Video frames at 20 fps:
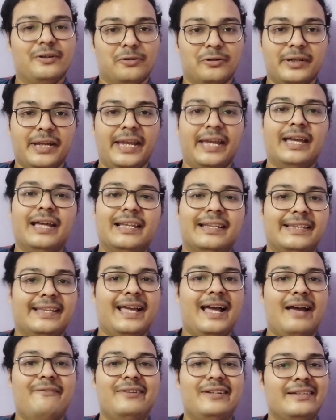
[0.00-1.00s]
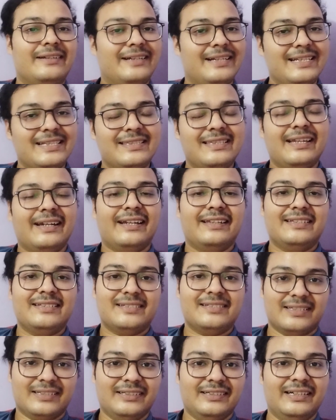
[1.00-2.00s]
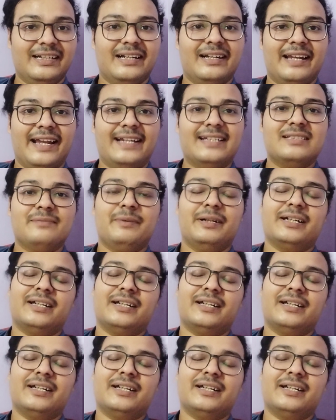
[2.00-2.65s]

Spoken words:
Okay, they have increased the registration deadlines,